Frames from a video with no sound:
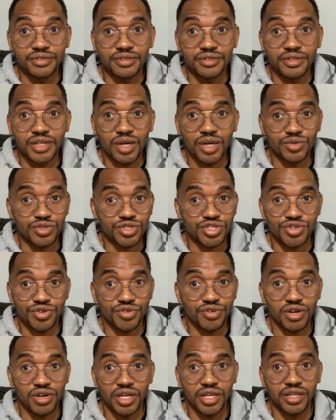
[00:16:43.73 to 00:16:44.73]
i would
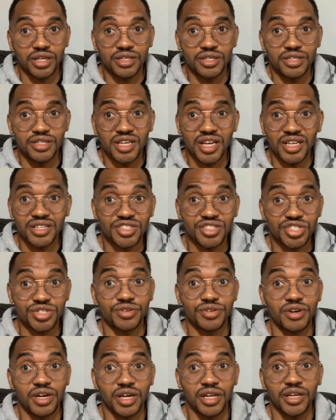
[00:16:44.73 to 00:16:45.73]
surely and
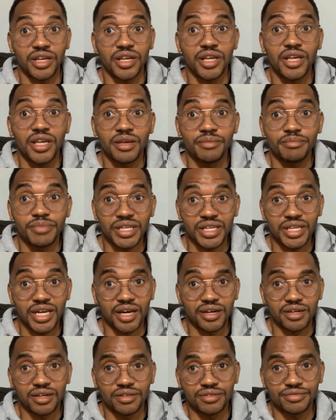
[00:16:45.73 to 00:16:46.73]
surely be cut
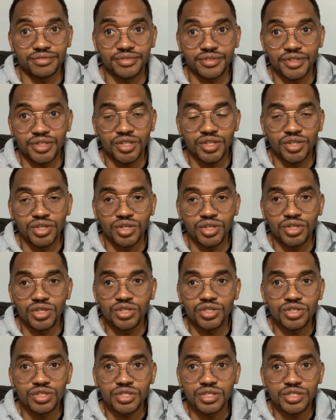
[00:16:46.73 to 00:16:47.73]
off
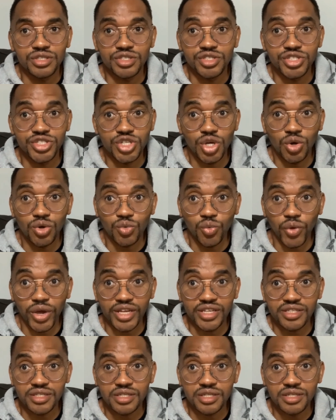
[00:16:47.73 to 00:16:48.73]
don't
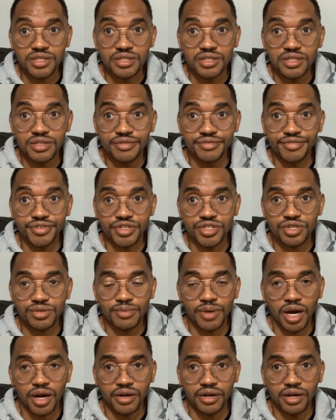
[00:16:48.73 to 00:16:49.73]
wait for
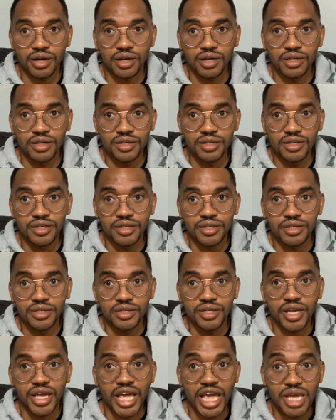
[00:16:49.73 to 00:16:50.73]
tomorrow
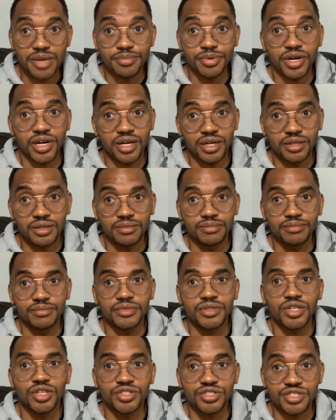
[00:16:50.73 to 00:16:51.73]
abraham
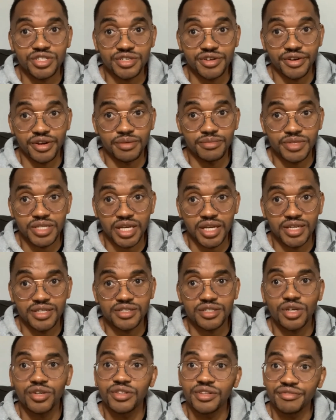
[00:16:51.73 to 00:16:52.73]
got circumcised
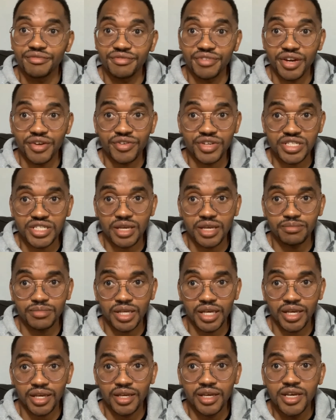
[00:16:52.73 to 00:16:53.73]
on the very same
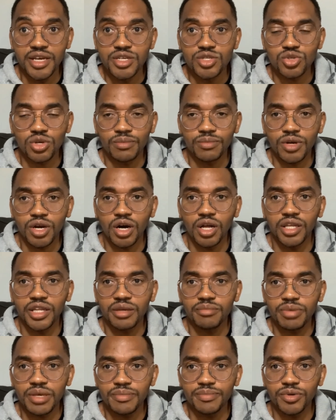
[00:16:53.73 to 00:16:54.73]
day so i'm calling
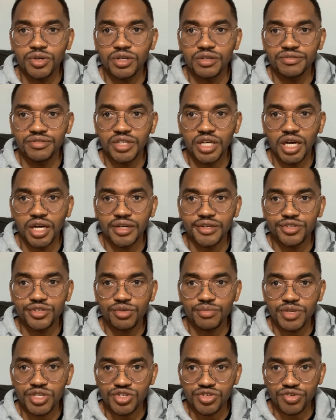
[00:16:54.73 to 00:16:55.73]
people of god to
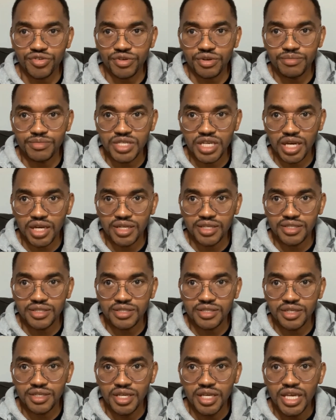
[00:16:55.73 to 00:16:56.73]
be circumcised
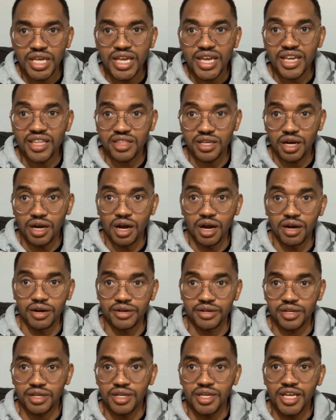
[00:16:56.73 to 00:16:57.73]
in the heart
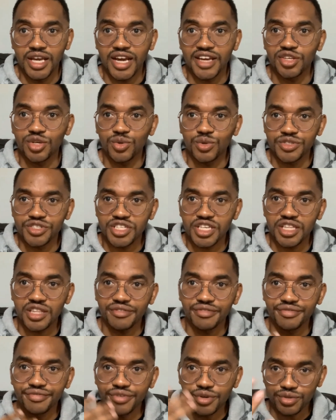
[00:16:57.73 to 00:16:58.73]
and you will see the
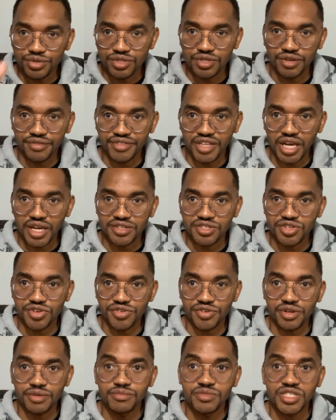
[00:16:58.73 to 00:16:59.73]
fruits of that
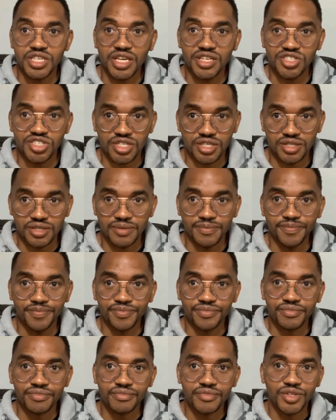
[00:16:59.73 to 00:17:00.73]
circumcision
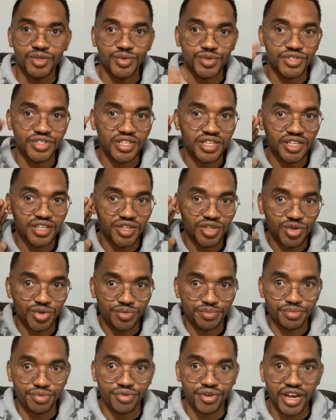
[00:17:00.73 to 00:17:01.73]
you see your
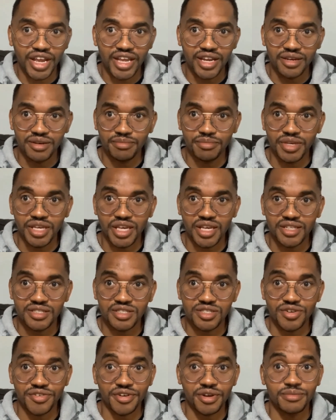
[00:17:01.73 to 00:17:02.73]
brain being
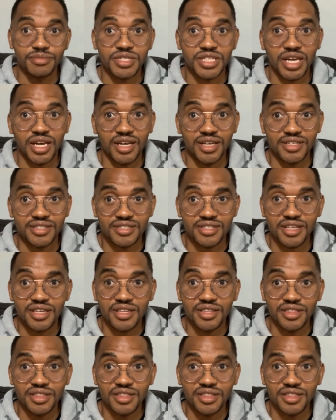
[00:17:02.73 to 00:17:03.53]
circumcised in